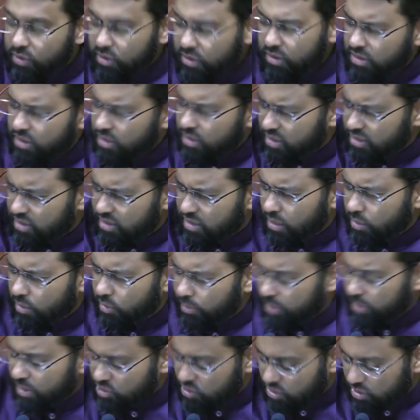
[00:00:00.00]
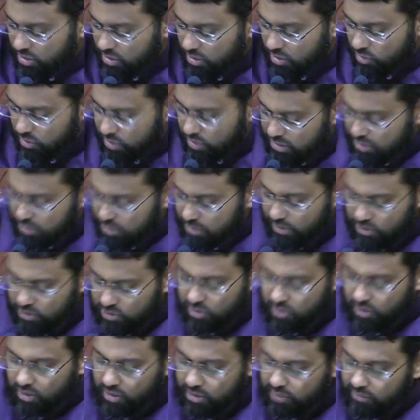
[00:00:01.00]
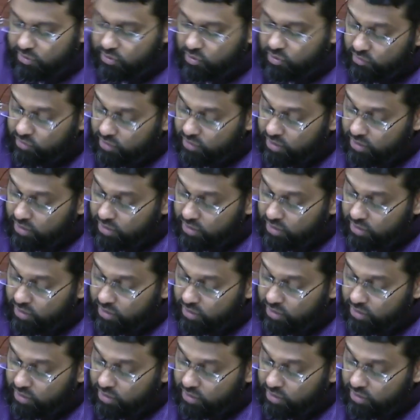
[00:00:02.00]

in the seerah we mentioned it, no need to mention all of it over